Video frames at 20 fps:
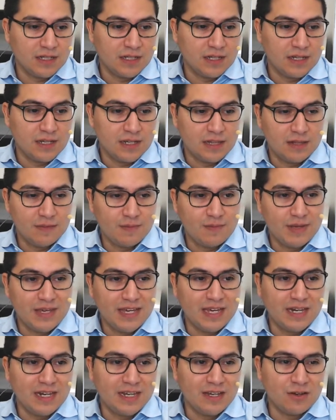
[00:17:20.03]
the
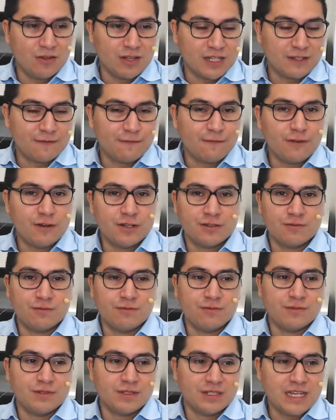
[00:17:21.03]
beginning of this
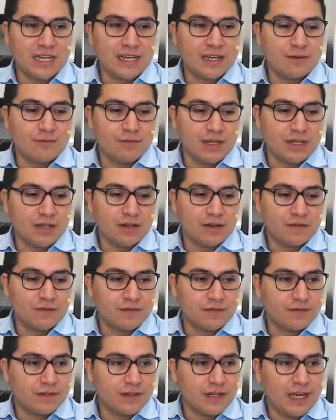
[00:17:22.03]
second week of
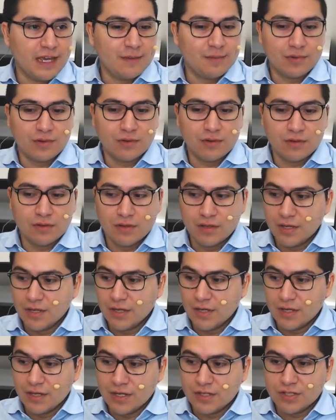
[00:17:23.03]
April,
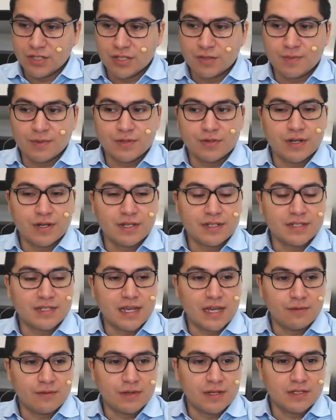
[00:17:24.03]
it's just been trading
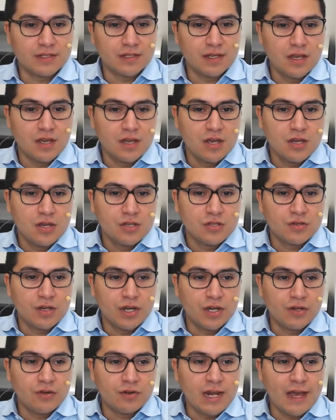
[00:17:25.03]
sideways. So I
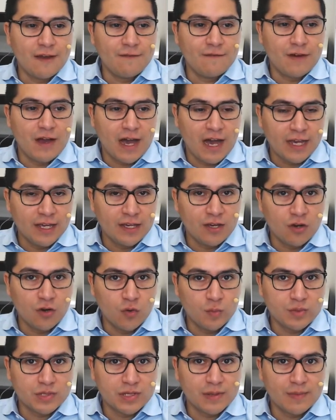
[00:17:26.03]
don't have high
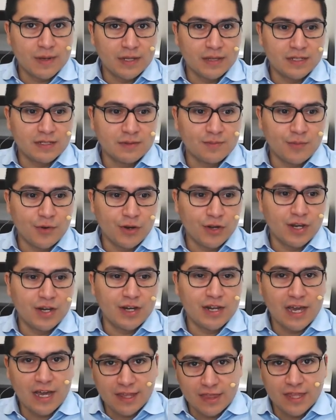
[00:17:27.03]
hopes about this market.
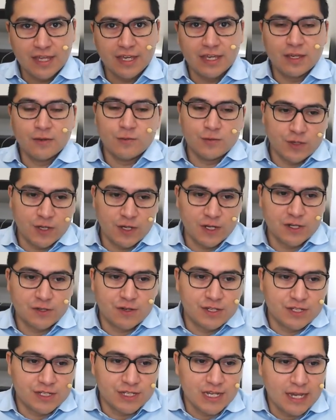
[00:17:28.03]
I think it was going to
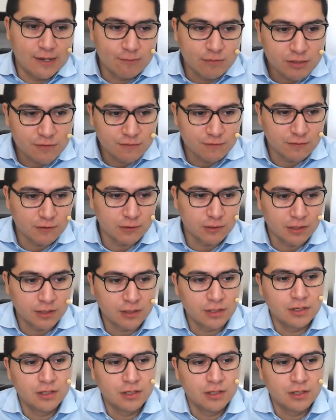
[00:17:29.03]
trade sideways for longer.